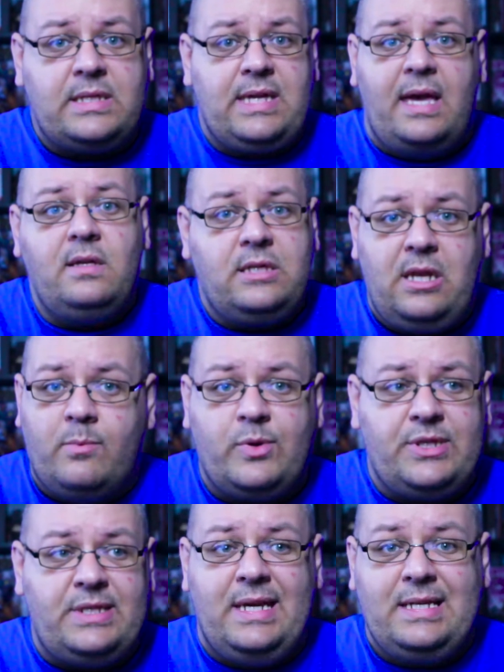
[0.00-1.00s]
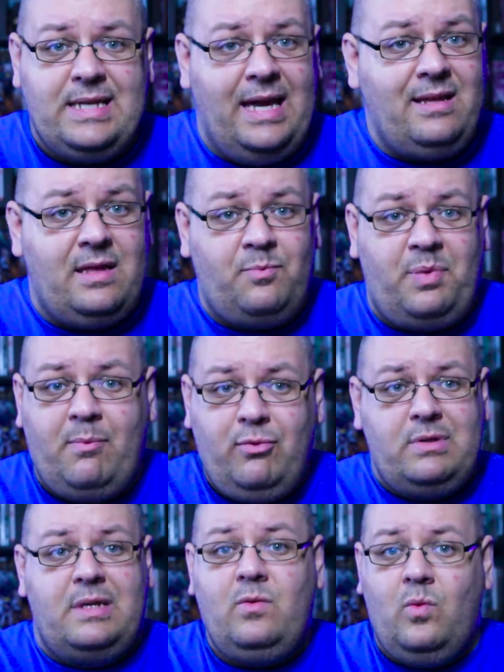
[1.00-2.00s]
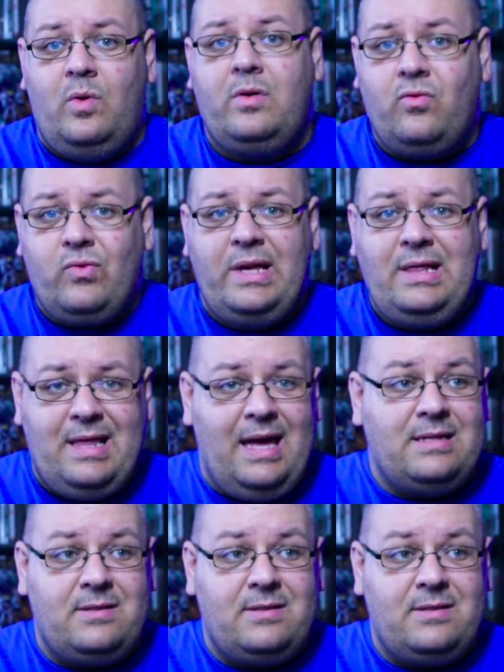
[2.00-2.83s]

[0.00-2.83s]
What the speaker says: Sales numbers dictated that people didn't want to read that,